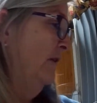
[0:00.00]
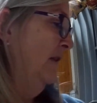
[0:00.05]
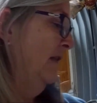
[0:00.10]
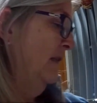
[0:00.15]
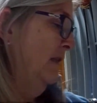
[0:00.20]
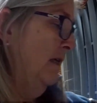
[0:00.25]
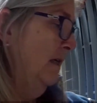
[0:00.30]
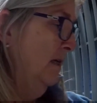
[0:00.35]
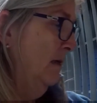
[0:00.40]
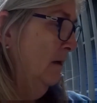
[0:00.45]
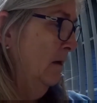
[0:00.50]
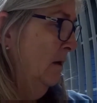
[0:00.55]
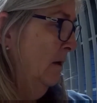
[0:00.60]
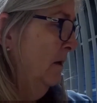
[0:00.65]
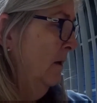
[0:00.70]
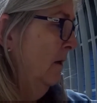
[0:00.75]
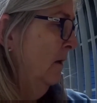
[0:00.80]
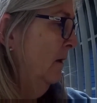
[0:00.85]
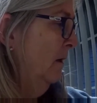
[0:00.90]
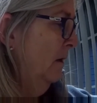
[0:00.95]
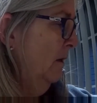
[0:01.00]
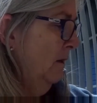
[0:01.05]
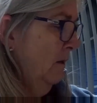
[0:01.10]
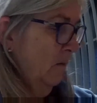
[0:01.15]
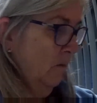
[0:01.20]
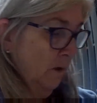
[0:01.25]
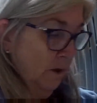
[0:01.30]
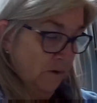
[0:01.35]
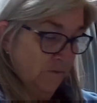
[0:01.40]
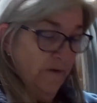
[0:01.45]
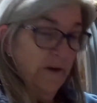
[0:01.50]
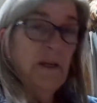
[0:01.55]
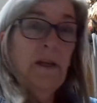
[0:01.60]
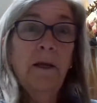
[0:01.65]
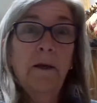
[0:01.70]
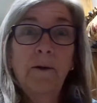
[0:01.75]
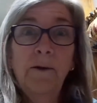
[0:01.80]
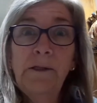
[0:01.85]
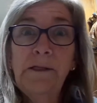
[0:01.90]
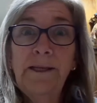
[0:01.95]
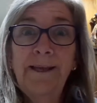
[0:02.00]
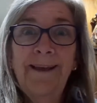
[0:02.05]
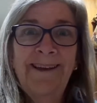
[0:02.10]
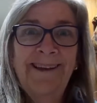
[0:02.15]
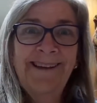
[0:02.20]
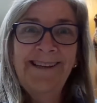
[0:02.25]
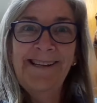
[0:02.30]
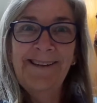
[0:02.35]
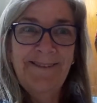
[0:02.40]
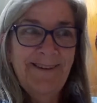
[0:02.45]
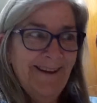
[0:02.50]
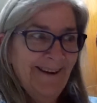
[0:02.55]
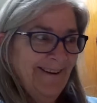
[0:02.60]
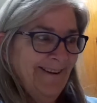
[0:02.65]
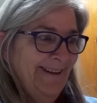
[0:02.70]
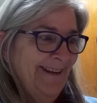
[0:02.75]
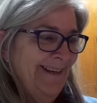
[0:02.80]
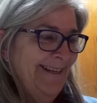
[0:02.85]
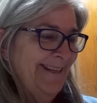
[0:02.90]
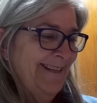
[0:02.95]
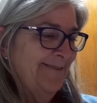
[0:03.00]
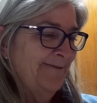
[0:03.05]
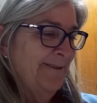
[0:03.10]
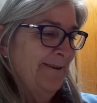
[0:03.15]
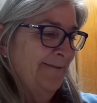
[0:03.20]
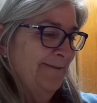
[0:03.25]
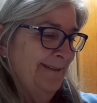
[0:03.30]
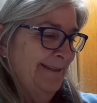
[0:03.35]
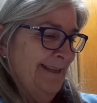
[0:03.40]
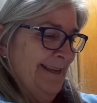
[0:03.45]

anything. Watch videos. That's about all I did while I was